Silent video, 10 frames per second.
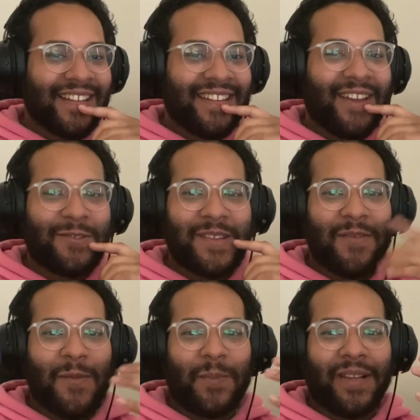That wasn't
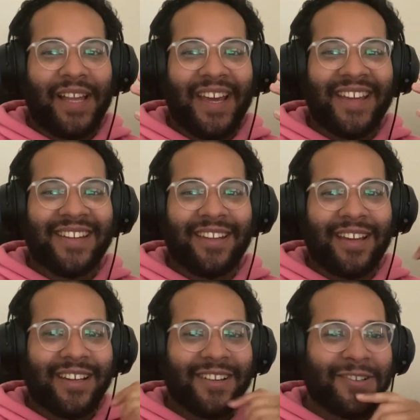even planned.
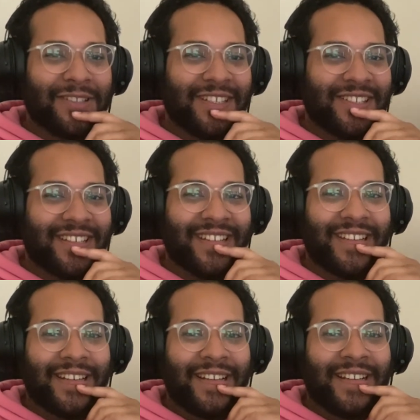Like, holy
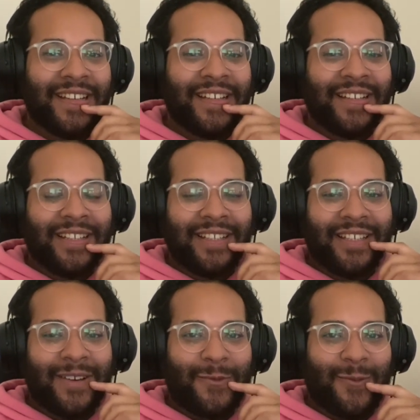shit.
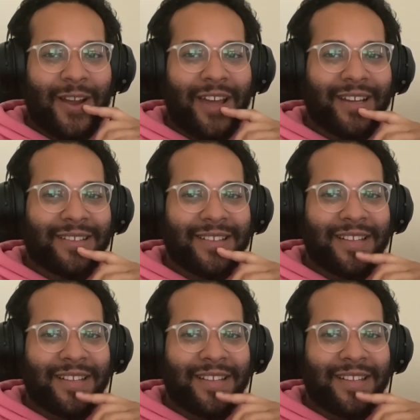Get wrecked.